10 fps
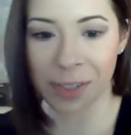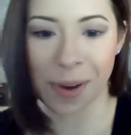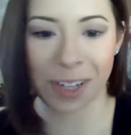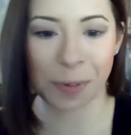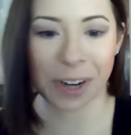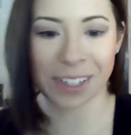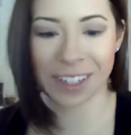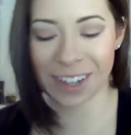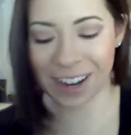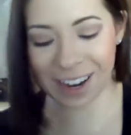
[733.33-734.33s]
Smashbox
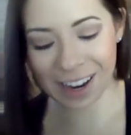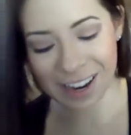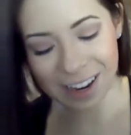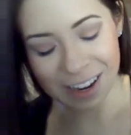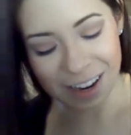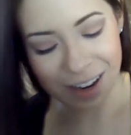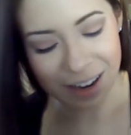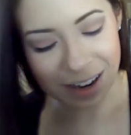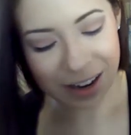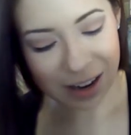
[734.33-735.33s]
today
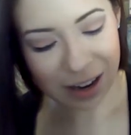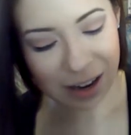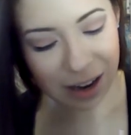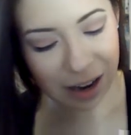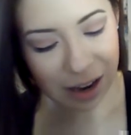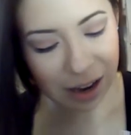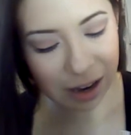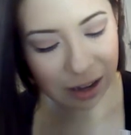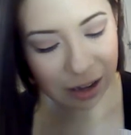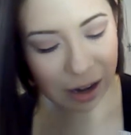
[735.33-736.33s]

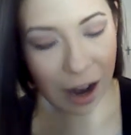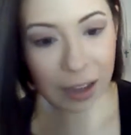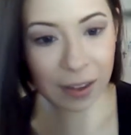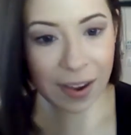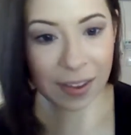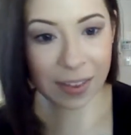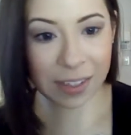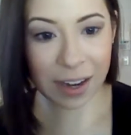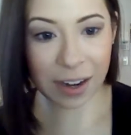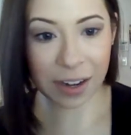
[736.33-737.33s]
and I like
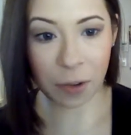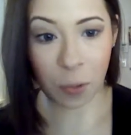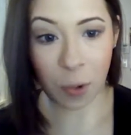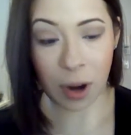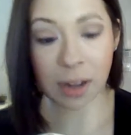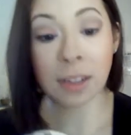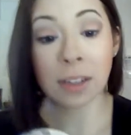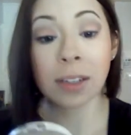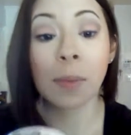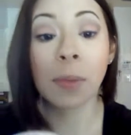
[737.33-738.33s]
this kind of a wand,
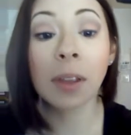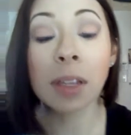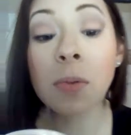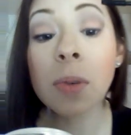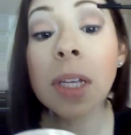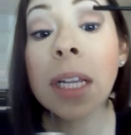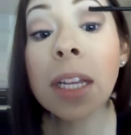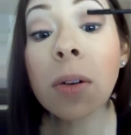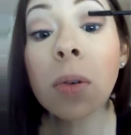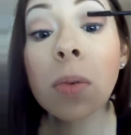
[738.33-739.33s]
something that's really
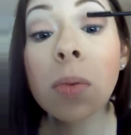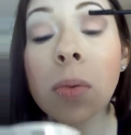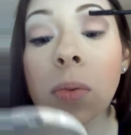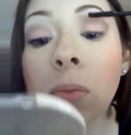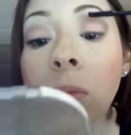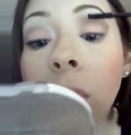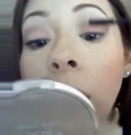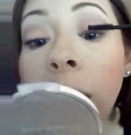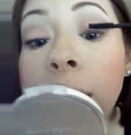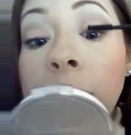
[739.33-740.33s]
little
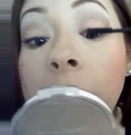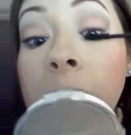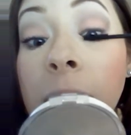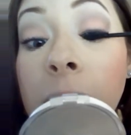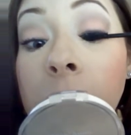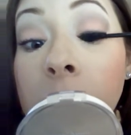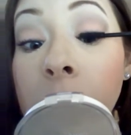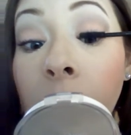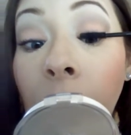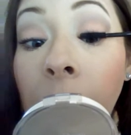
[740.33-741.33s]
that lets me get
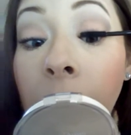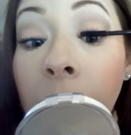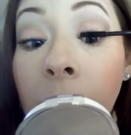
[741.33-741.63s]
into my